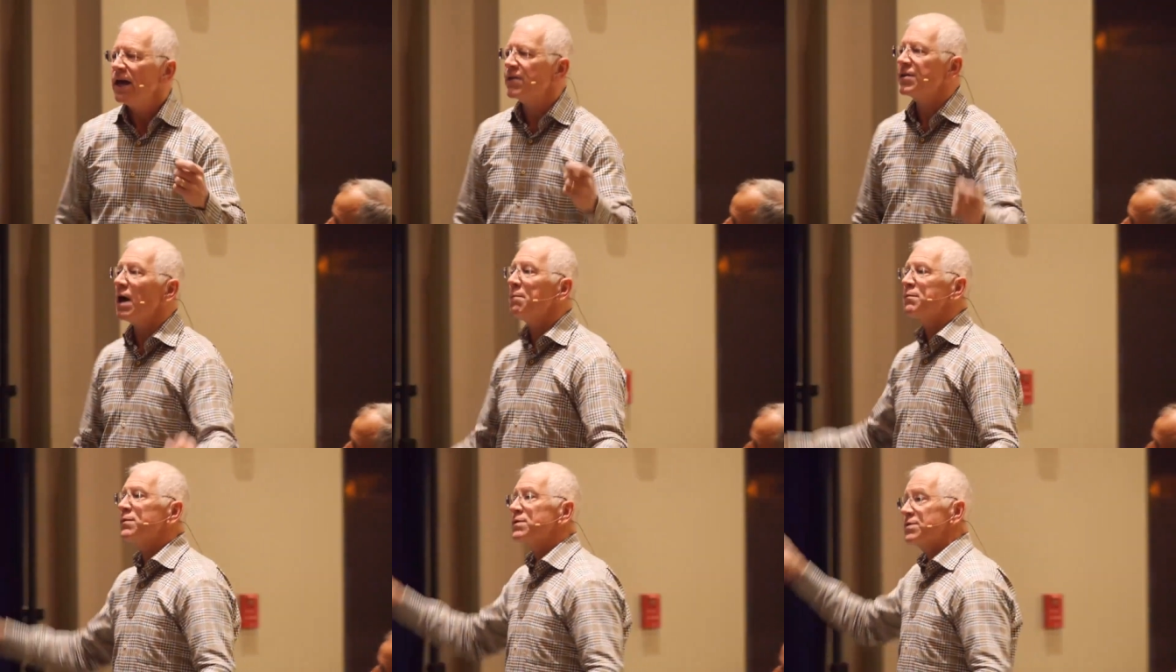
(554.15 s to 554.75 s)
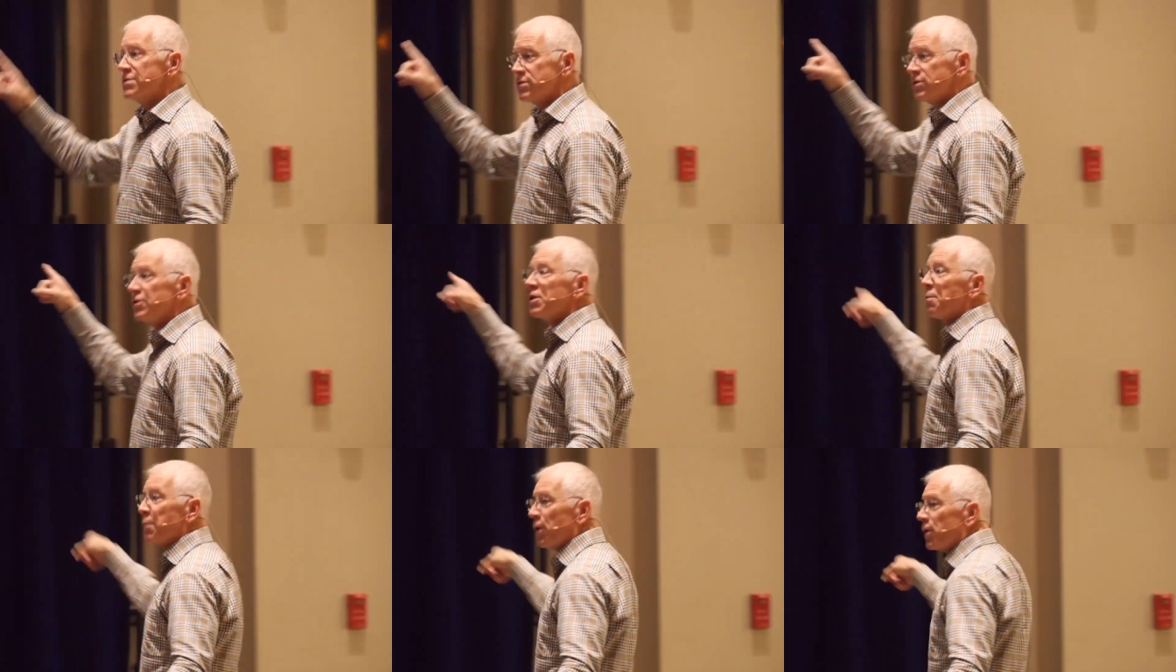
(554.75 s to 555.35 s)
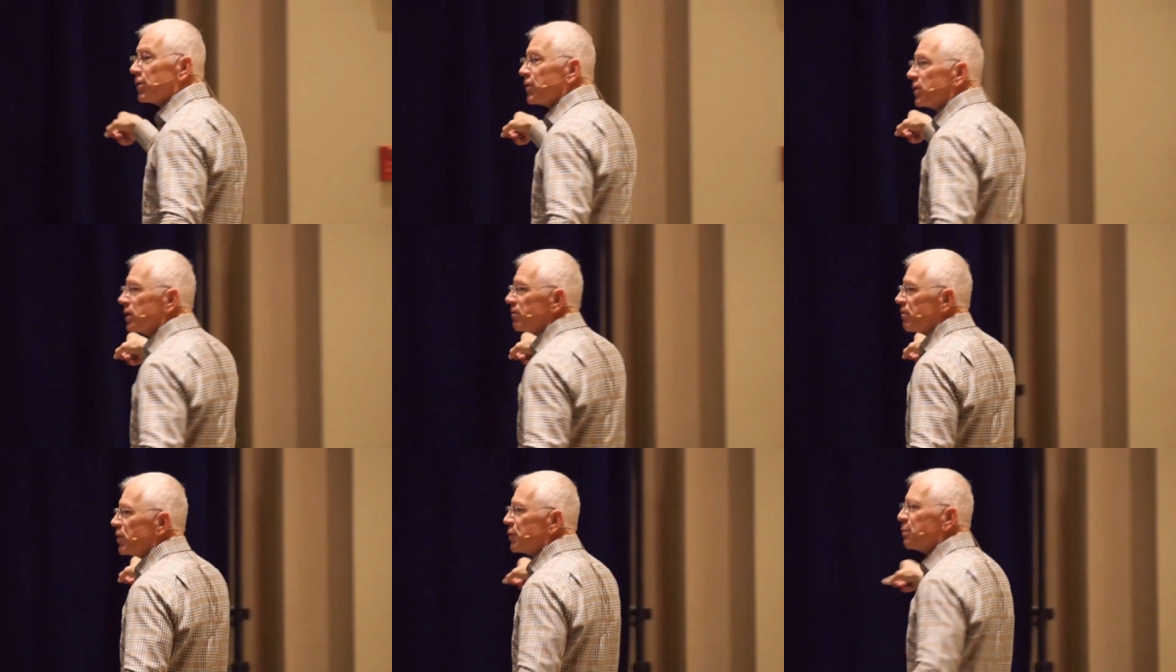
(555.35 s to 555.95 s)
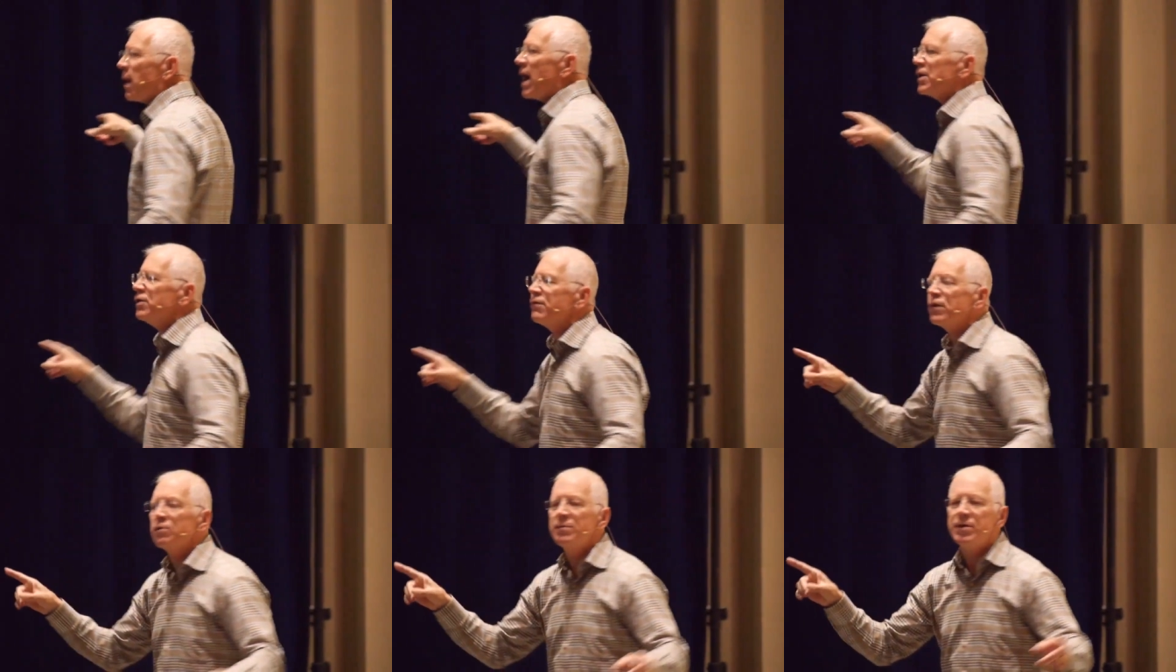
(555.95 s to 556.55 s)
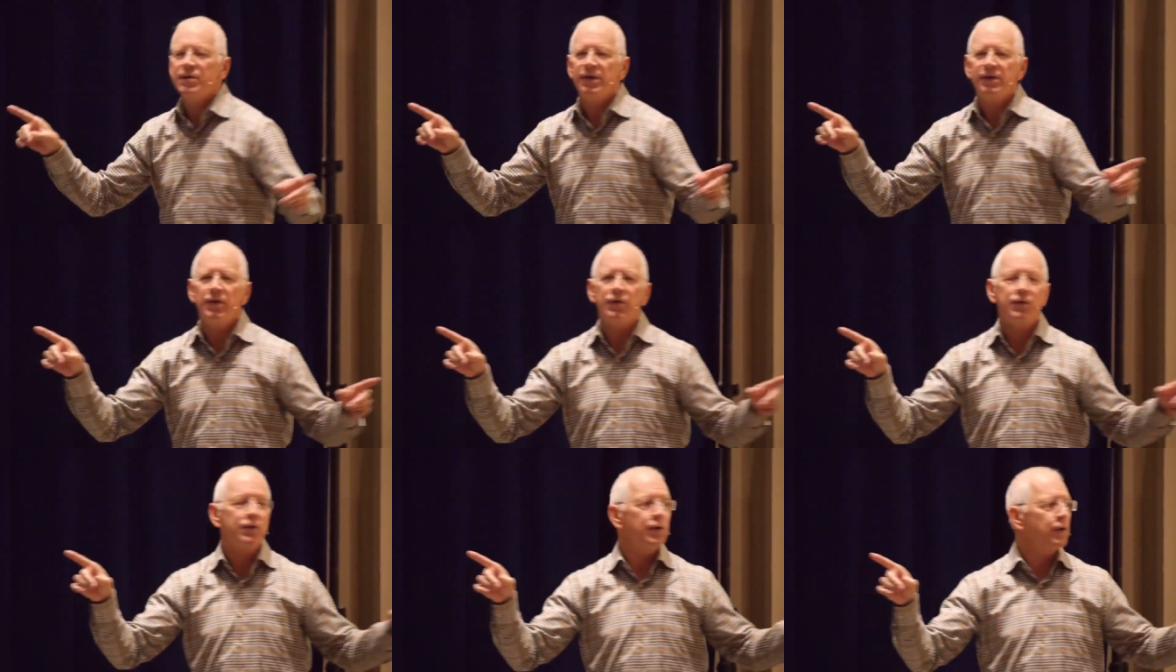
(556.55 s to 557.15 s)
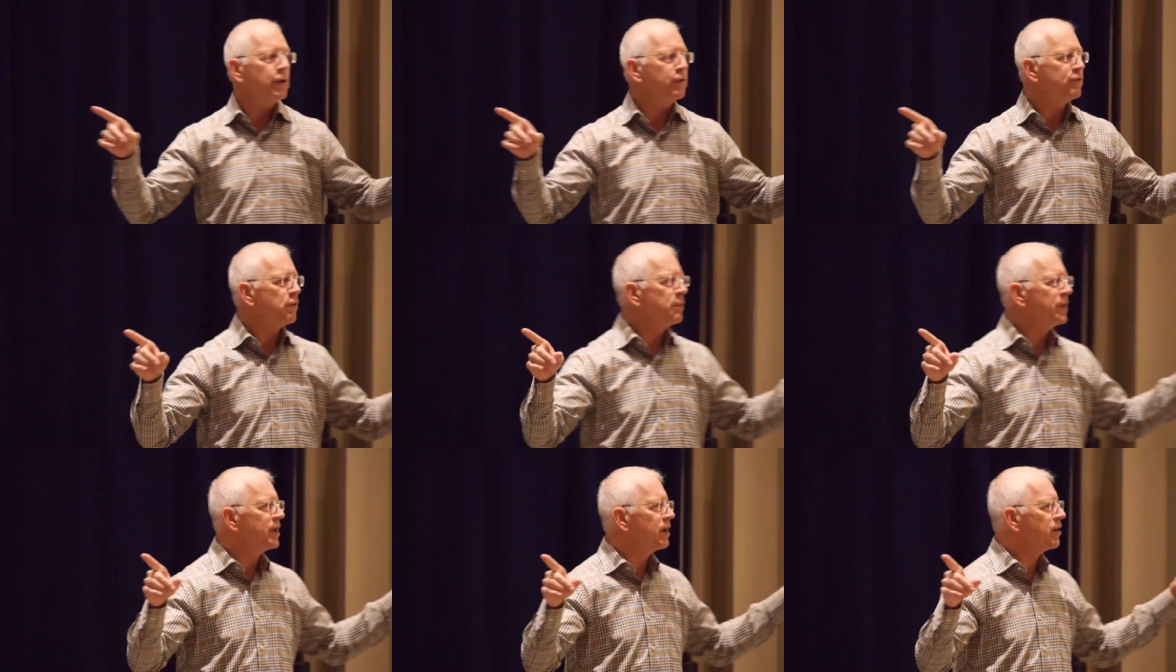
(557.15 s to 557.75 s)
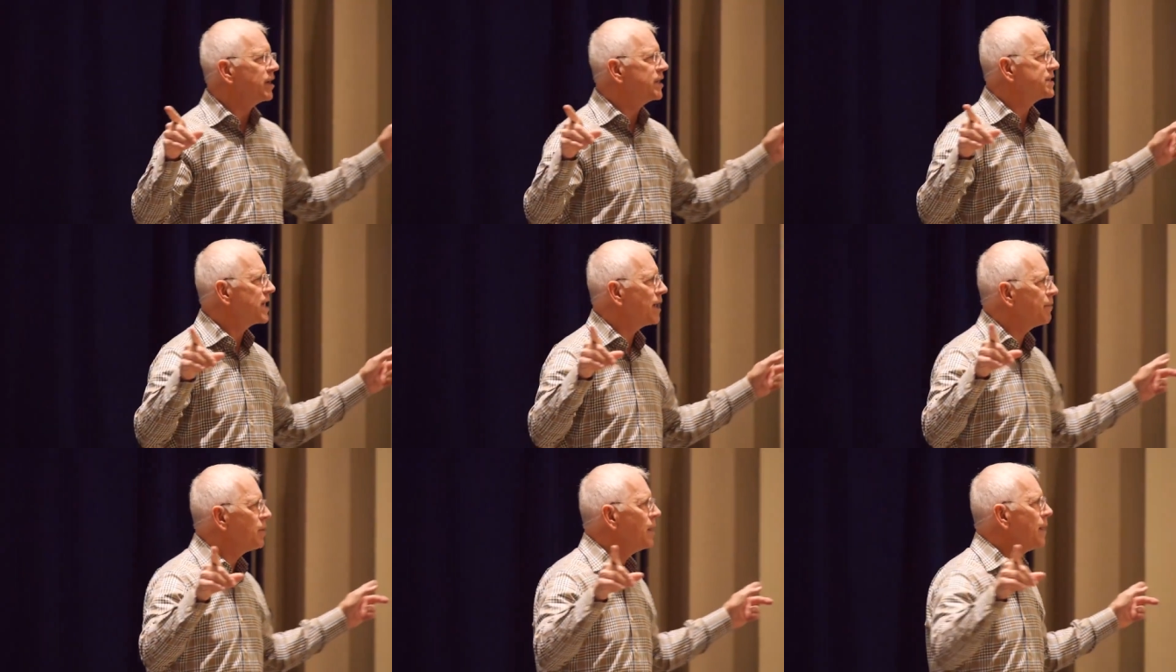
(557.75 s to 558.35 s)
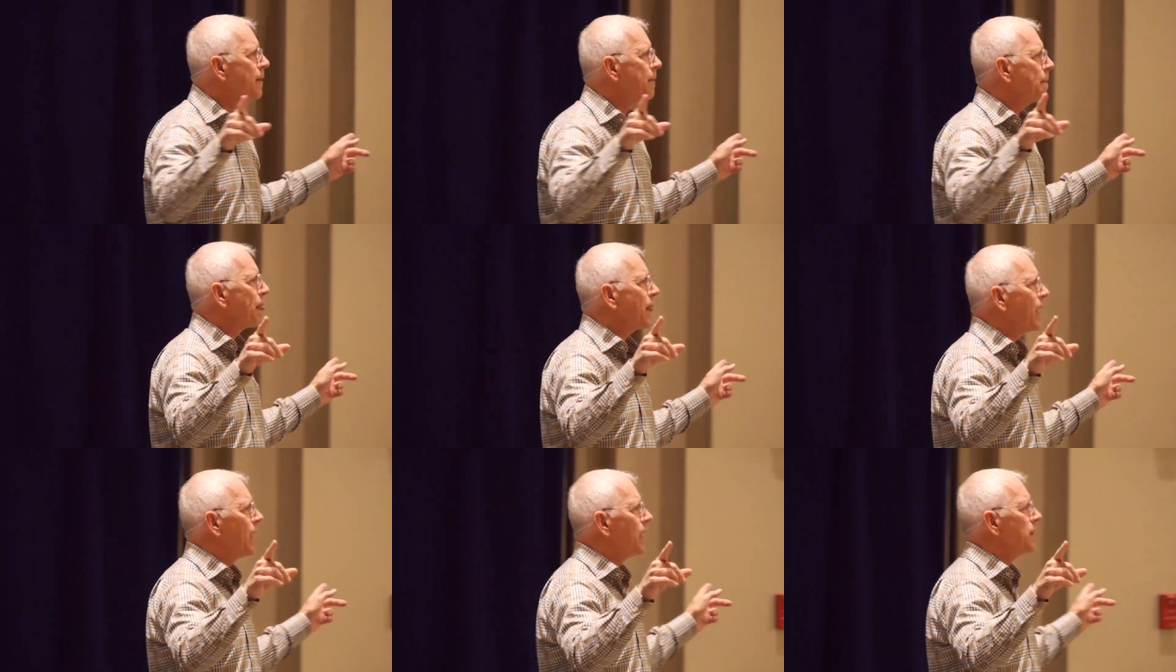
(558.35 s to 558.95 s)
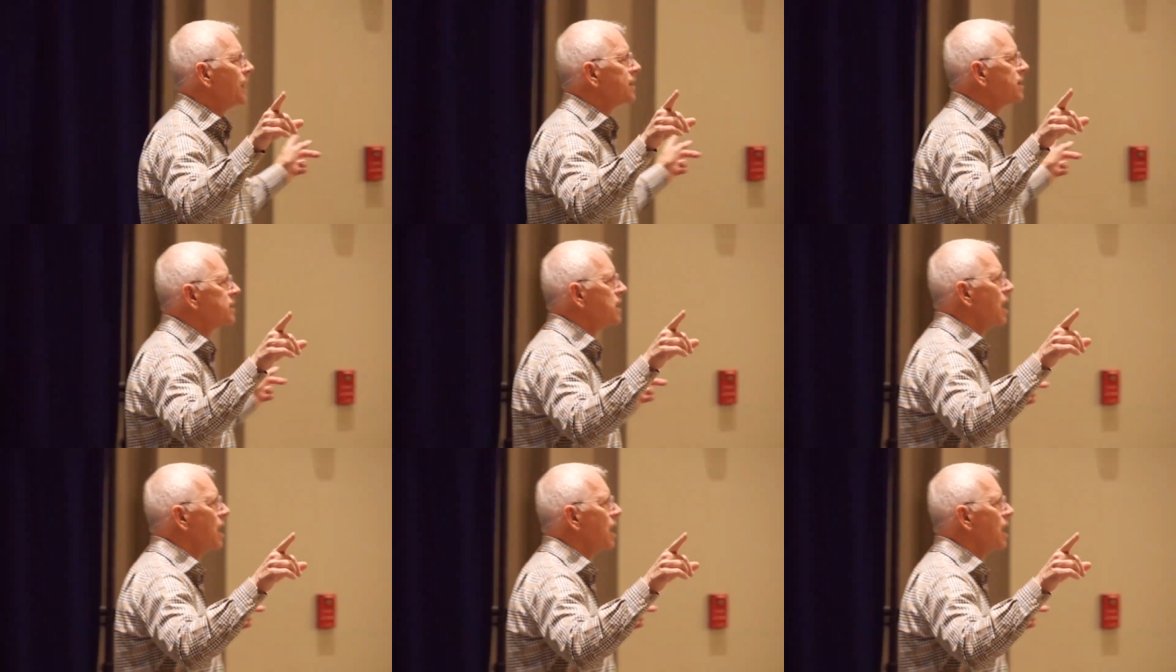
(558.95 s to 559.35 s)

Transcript: it's up to the person to respond. You've heard me say this too, if you've been here any time uh, like the